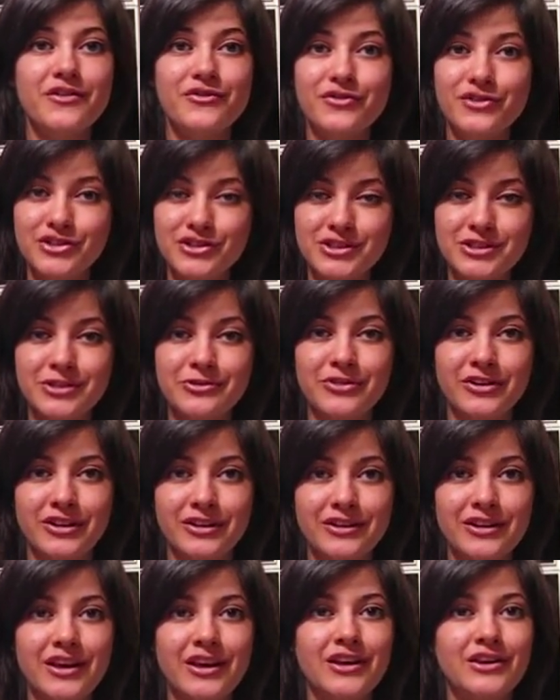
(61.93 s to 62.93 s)
First of
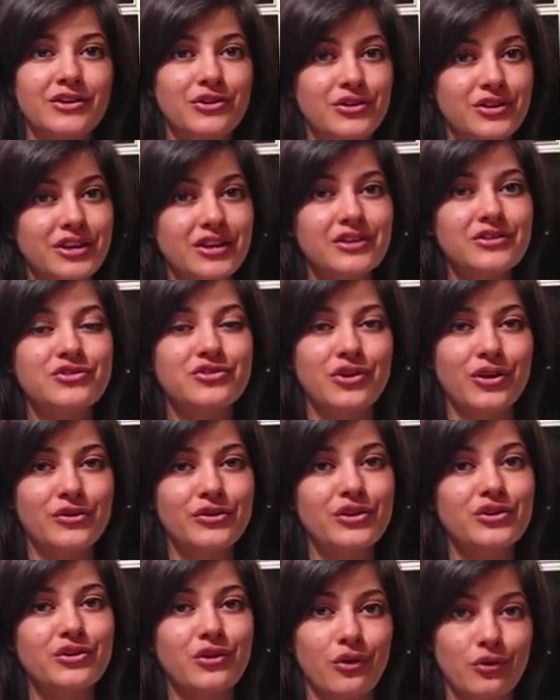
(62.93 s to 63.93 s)
all, you can grow
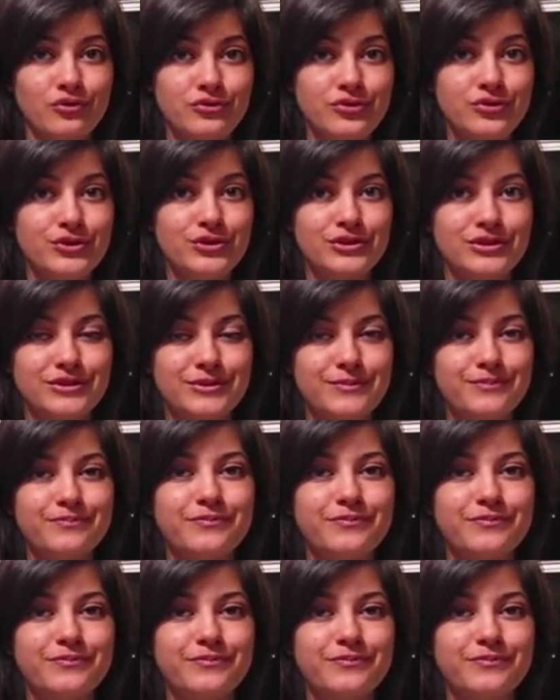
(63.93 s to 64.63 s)
your own food.